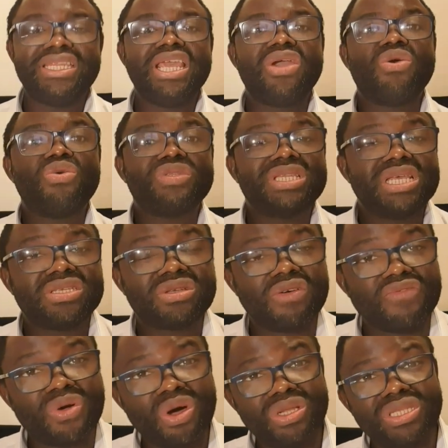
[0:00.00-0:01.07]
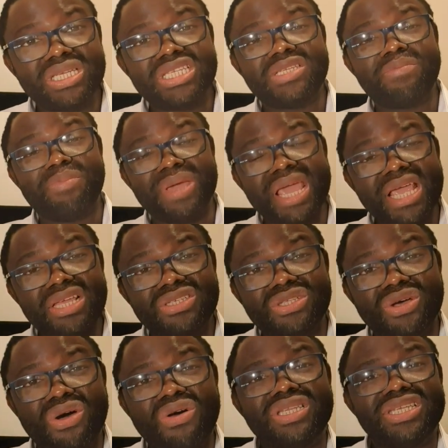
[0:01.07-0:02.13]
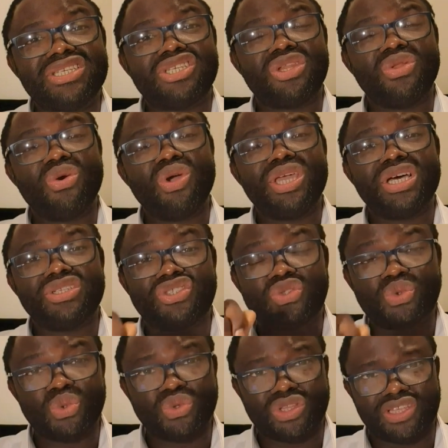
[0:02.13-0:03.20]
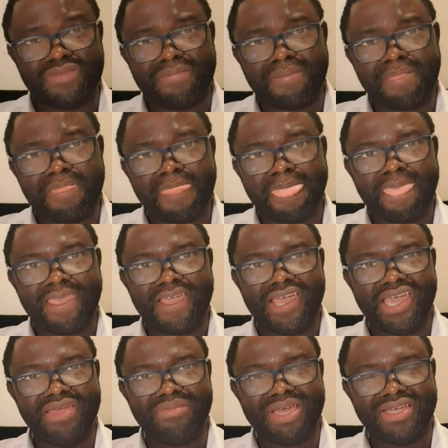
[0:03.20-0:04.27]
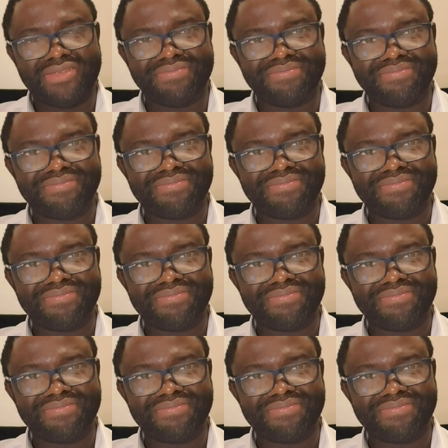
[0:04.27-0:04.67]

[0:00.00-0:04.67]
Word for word: The goodness of God is based on his loyal truth. Amen.